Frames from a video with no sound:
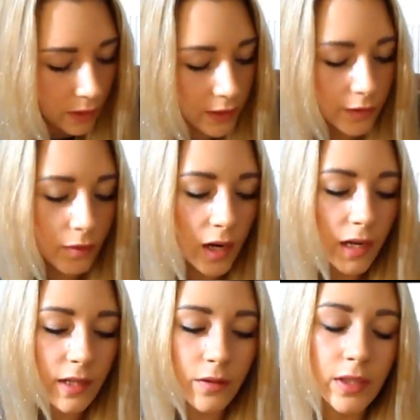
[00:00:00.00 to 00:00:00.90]
Another
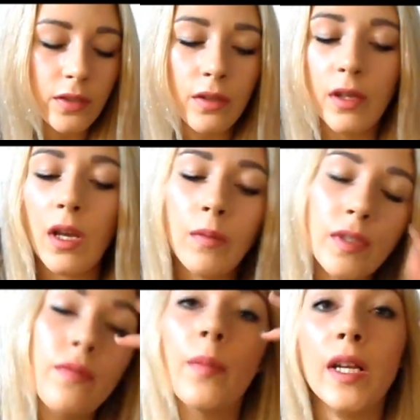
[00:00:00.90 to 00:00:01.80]
eyeliner I took
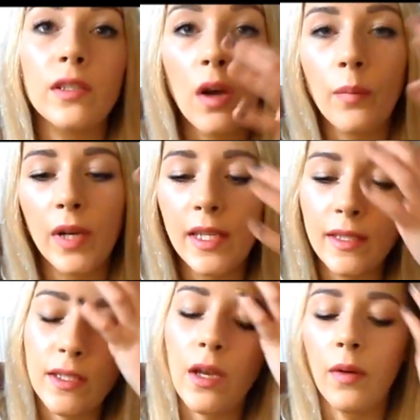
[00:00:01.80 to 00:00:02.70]
was for my top
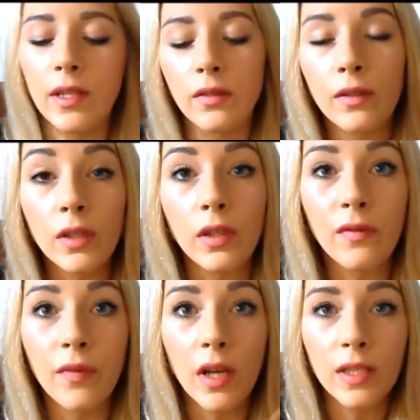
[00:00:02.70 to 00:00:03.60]
lids, so I took the
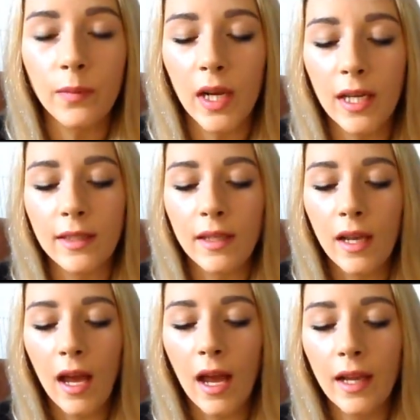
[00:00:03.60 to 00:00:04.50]
nude for under my lids,
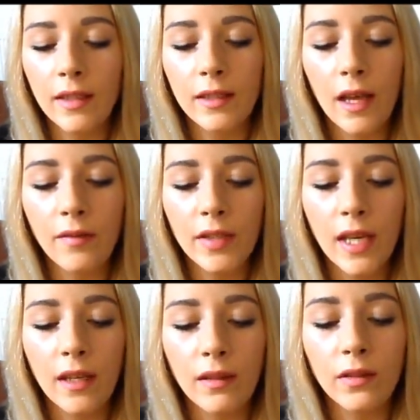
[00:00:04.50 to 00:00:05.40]
and I've
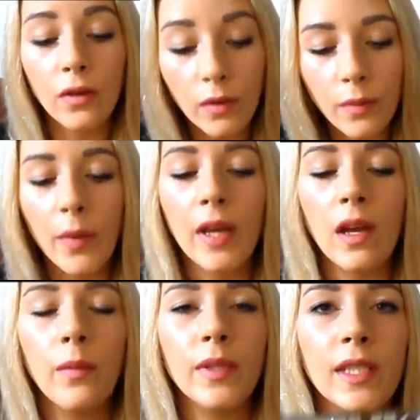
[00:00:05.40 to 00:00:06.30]
took my
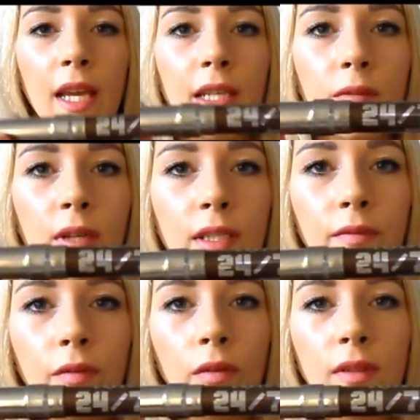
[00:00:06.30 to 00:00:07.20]
Urban Decay
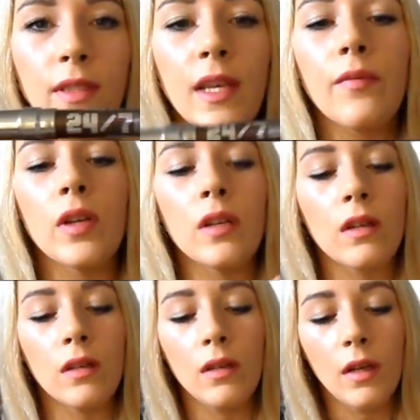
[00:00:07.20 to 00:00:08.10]

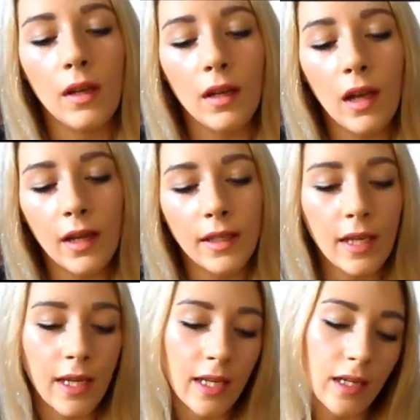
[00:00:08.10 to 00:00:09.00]
24/7
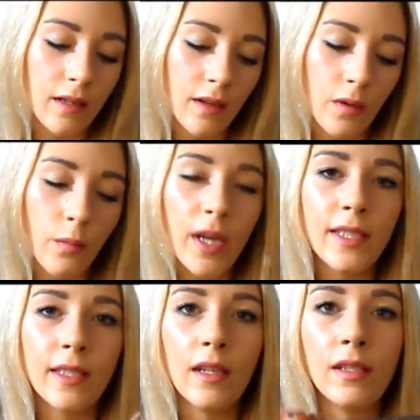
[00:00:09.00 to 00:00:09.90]
liner in
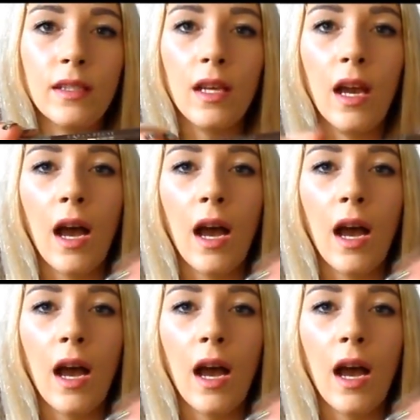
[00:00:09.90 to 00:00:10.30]
Wasteland.